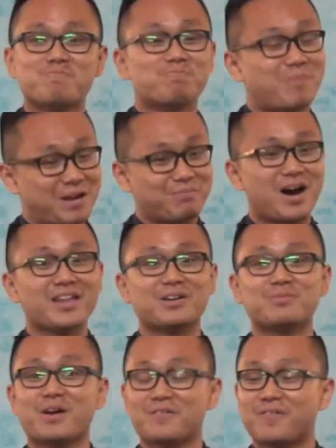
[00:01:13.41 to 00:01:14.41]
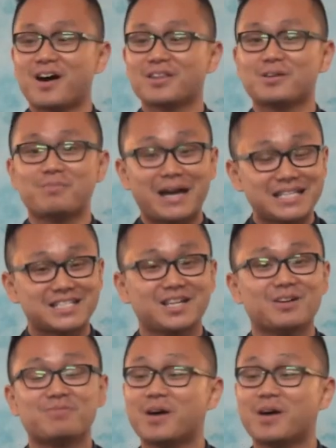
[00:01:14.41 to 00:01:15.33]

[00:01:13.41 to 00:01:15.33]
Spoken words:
my mother, my father, myself,